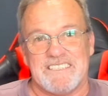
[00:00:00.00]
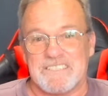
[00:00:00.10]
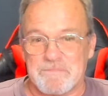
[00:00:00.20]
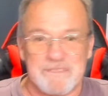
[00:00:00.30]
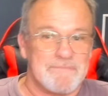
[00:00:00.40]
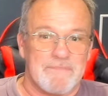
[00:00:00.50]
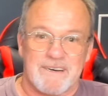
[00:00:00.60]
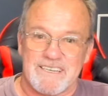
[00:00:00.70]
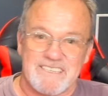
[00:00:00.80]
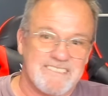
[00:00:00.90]
print
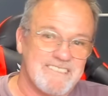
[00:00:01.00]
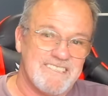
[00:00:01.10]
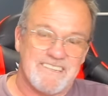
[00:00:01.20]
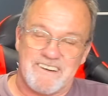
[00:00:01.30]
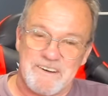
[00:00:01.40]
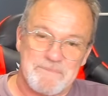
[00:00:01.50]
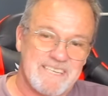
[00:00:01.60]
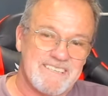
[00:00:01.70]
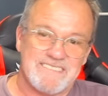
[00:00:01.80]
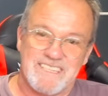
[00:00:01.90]
money. You know what I
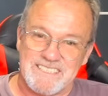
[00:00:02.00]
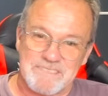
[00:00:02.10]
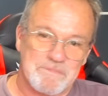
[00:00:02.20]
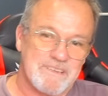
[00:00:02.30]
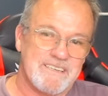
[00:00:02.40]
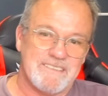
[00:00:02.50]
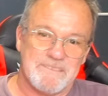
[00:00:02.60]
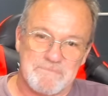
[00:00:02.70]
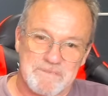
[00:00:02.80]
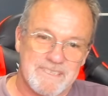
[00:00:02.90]
mean? They just print
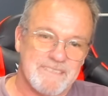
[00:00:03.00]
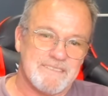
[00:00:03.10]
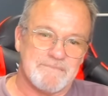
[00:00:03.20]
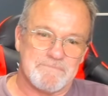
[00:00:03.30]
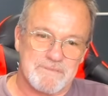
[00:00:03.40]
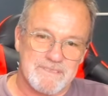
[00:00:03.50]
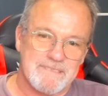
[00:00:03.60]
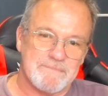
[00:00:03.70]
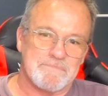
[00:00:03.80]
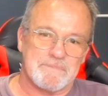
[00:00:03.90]
and print and print
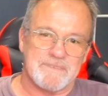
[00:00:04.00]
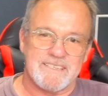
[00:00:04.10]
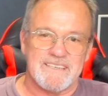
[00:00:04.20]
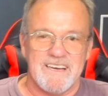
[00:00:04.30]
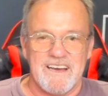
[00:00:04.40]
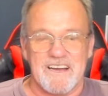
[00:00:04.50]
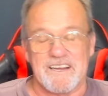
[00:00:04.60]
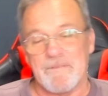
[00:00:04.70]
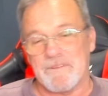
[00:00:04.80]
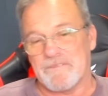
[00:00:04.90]
and print.
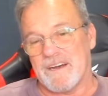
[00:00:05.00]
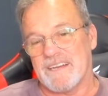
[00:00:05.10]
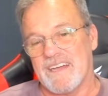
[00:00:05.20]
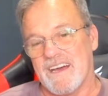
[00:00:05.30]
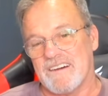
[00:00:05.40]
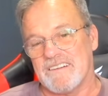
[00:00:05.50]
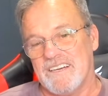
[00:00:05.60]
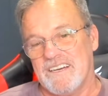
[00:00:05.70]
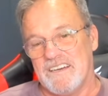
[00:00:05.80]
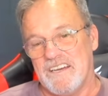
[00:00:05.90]
Come to find out,
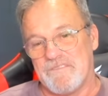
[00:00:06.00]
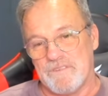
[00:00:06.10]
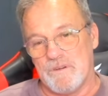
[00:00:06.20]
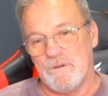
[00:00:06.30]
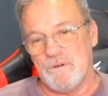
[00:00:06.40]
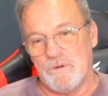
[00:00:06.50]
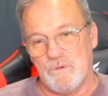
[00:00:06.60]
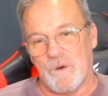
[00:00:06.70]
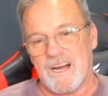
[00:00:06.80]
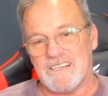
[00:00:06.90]
if you
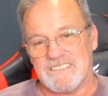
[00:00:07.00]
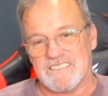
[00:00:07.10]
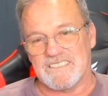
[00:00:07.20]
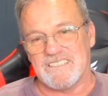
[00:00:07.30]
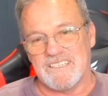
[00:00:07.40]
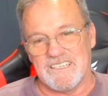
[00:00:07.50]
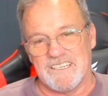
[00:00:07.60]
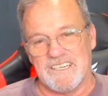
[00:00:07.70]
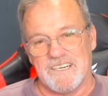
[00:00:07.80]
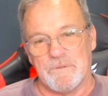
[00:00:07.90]
watch,
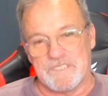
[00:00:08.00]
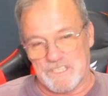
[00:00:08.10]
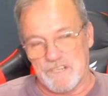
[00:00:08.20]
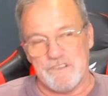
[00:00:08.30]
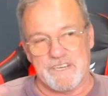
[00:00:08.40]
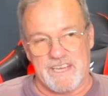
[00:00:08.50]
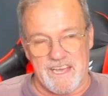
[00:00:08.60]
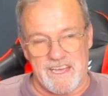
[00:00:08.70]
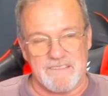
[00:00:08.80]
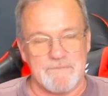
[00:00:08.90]
which here you
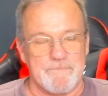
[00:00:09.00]
can,